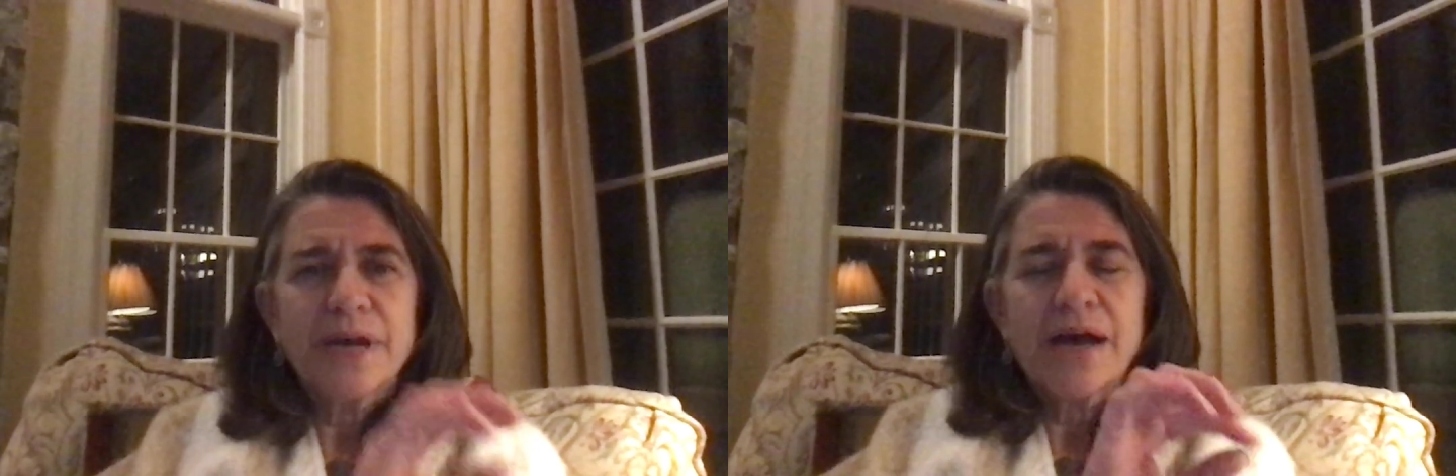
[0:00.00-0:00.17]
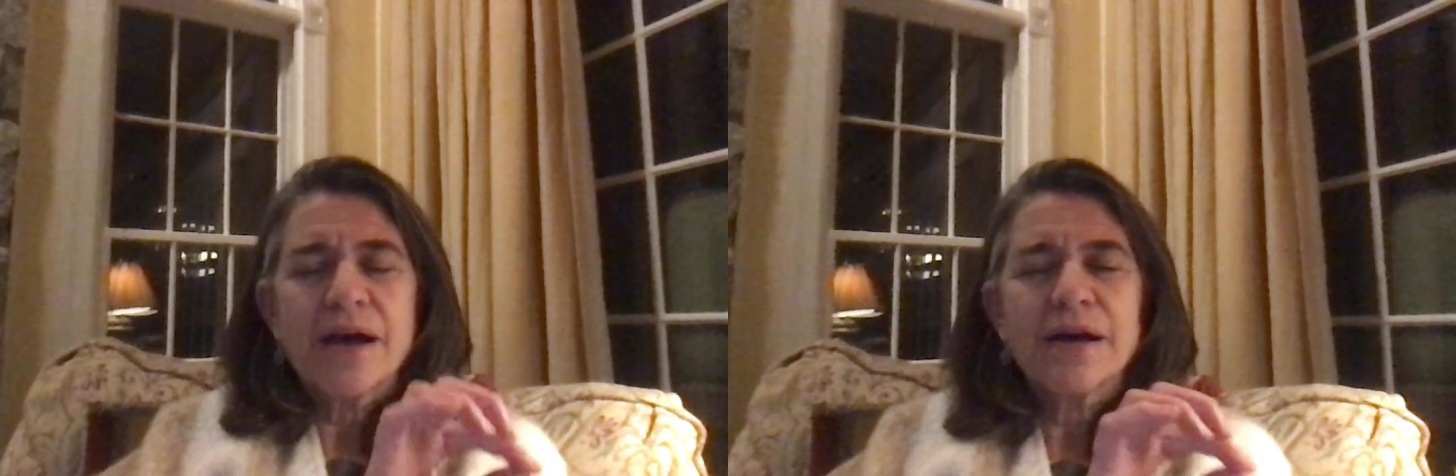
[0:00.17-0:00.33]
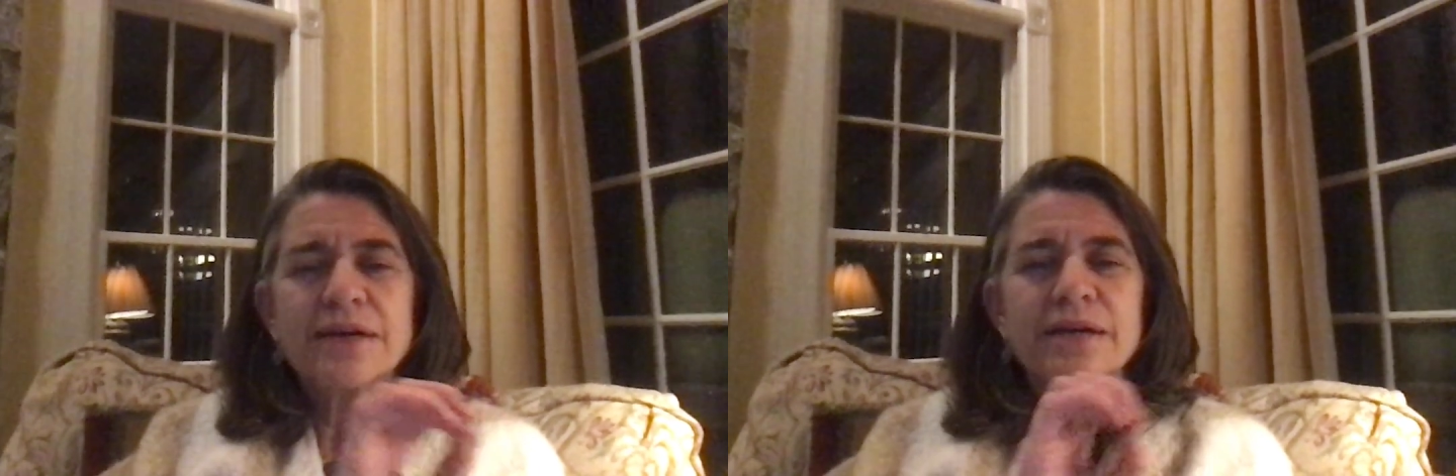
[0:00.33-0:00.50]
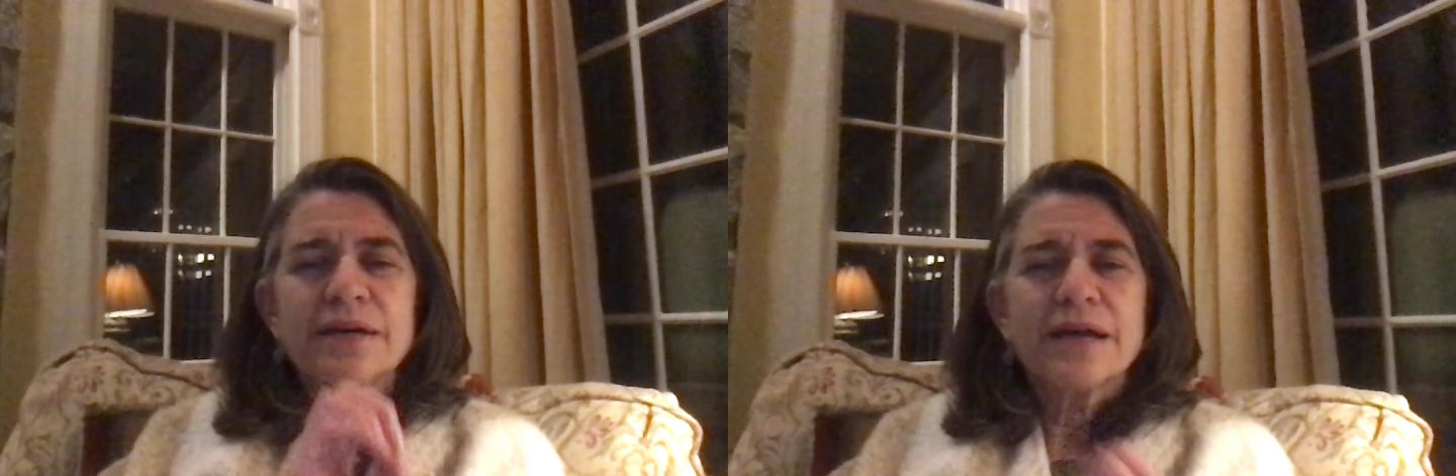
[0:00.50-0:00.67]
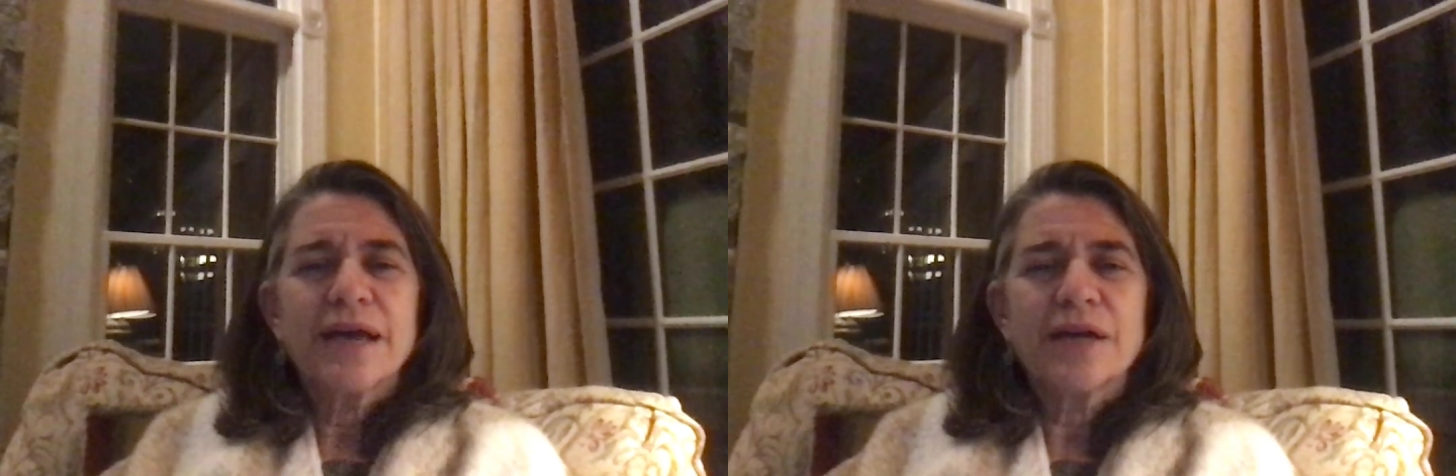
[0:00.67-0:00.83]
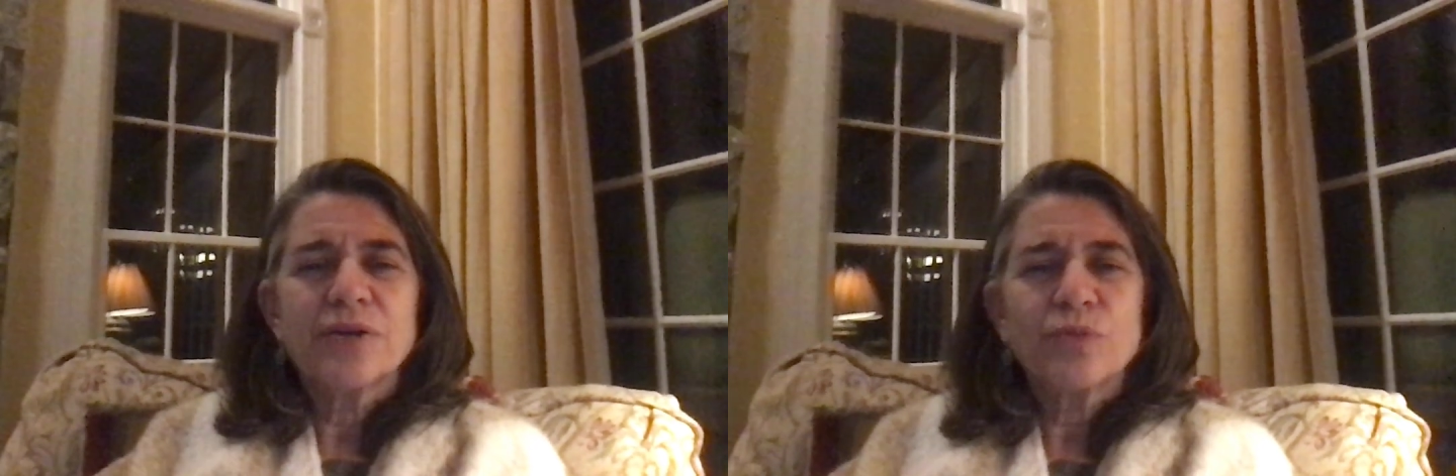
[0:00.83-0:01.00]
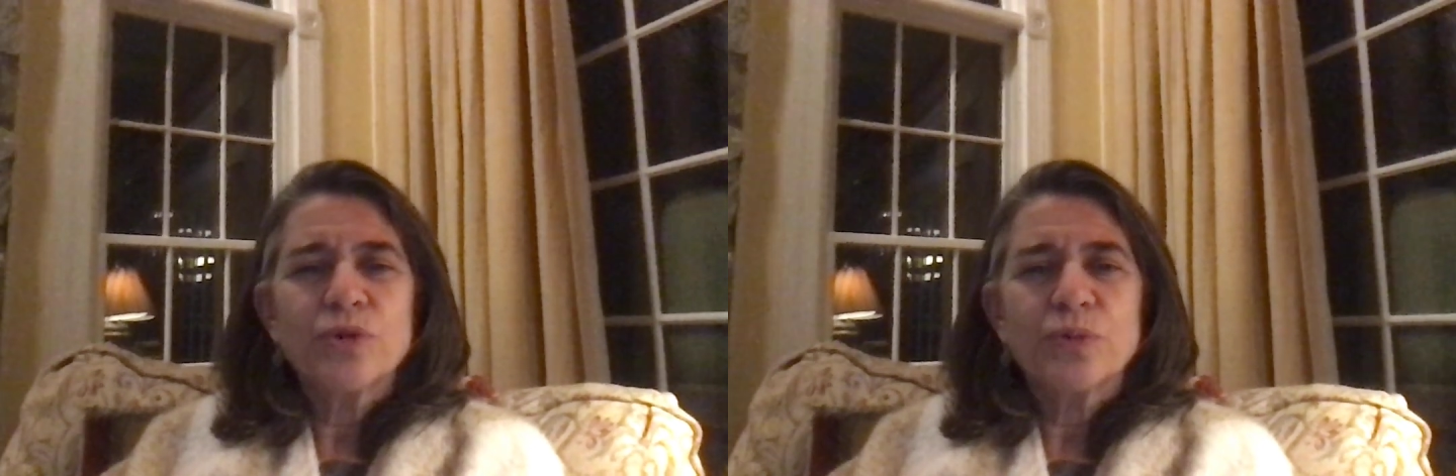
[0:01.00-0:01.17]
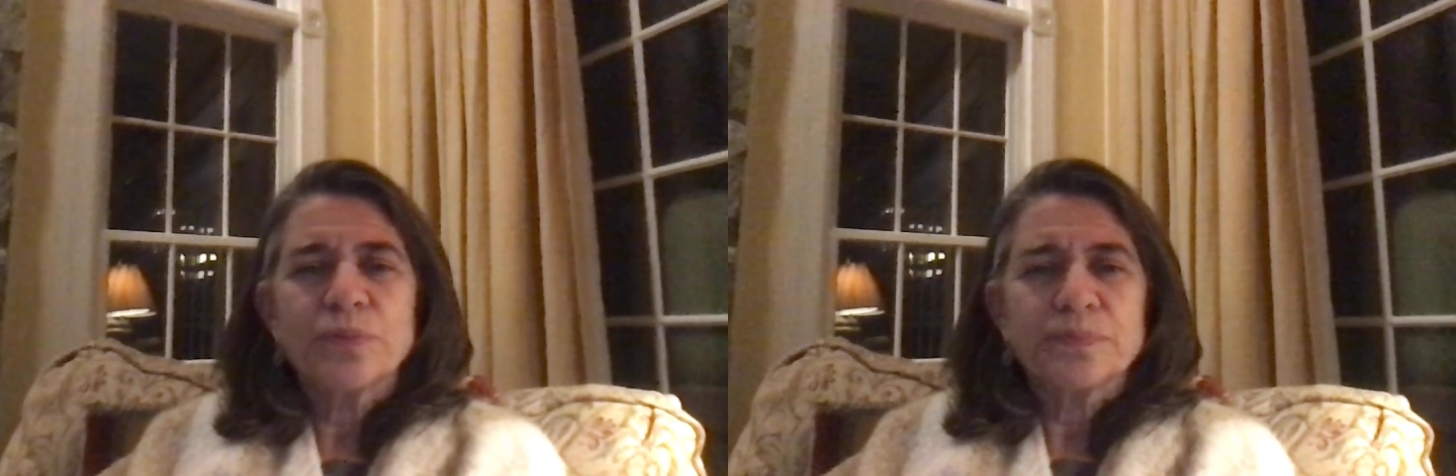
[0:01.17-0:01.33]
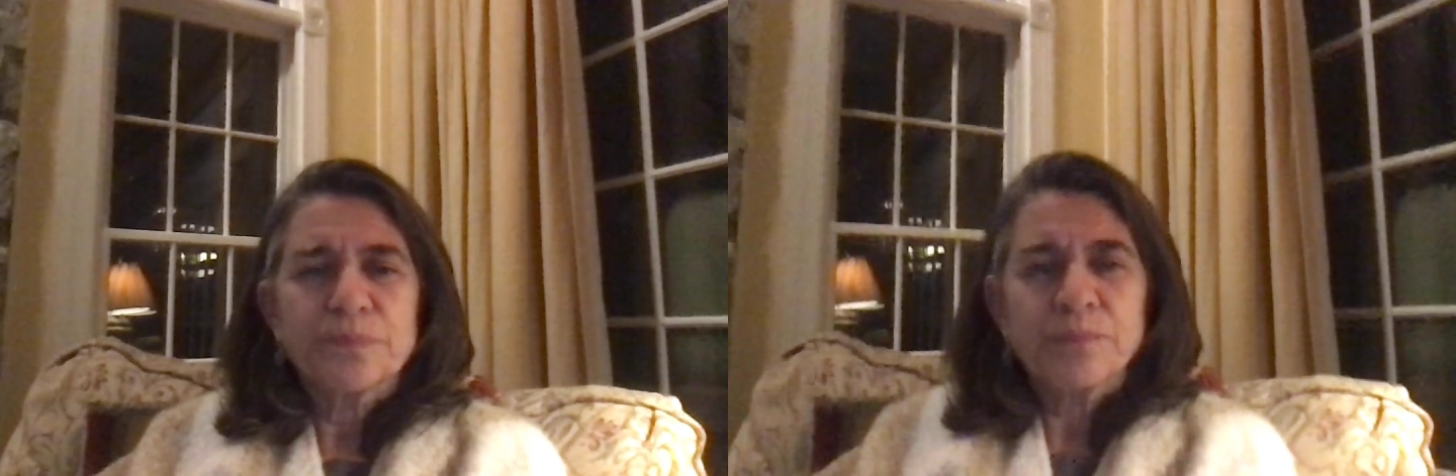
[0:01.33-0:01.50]
a and
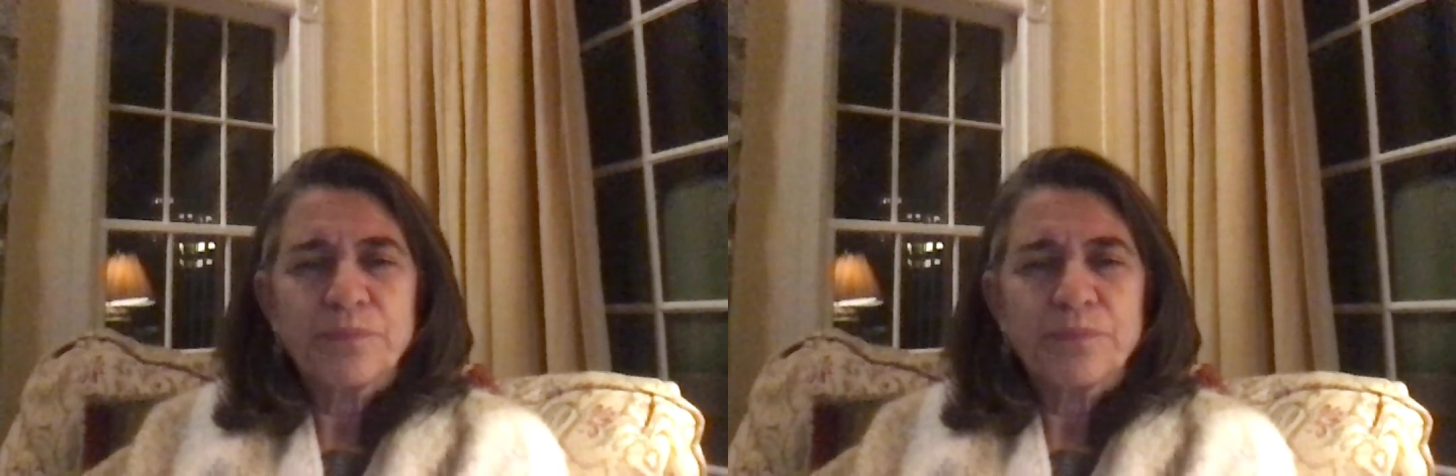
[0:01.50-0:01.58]
womb,